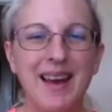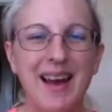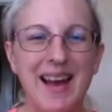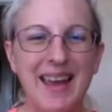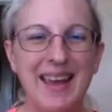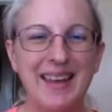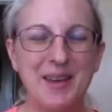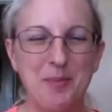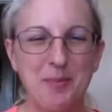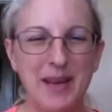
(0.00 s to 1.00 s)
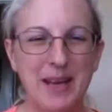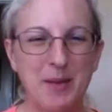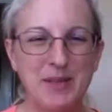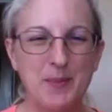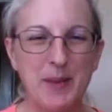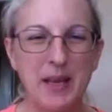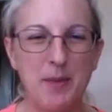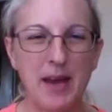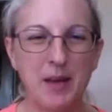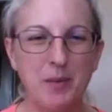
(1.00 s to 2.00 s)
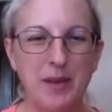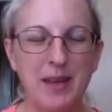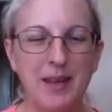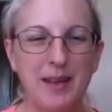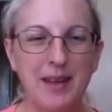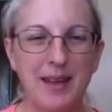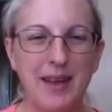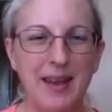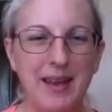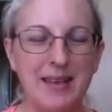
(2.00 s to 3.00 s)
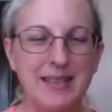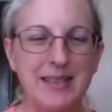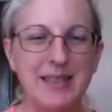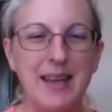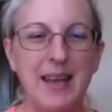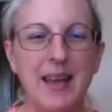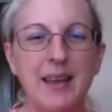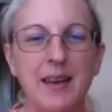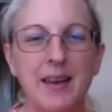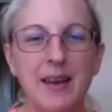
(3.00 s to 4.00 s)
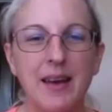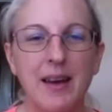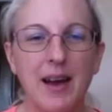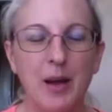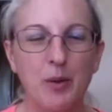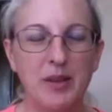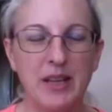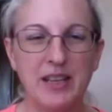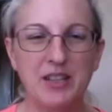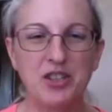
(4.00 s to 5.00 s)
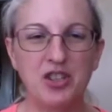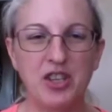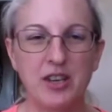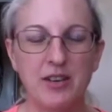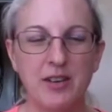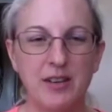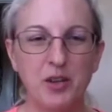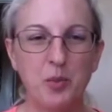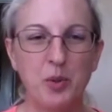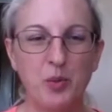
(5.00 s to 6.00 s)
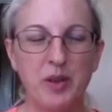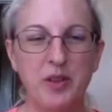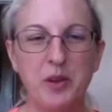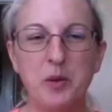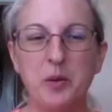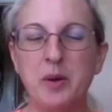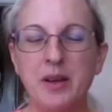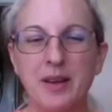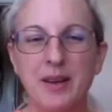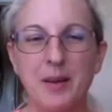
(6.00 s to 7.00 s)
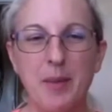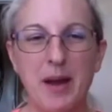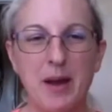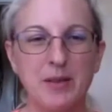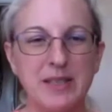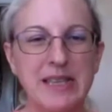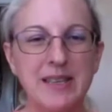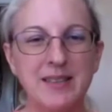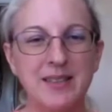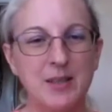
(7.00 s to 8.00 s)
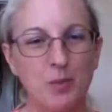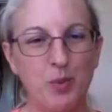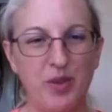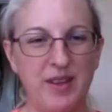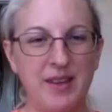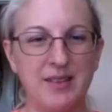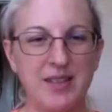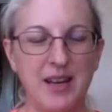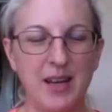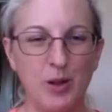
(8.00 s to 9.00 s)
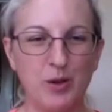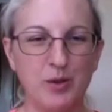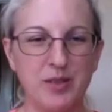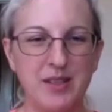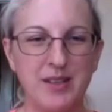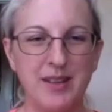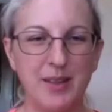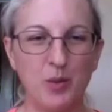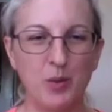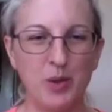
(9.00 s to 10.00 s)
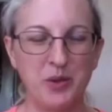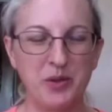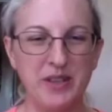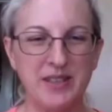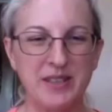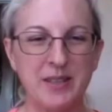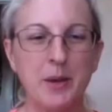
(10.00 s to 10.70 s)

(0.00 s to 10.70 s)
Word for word: Hi, my name is Beckie Bagby, and today I would like to share a little bit with you about 10 simple things that I learned in the wilderness.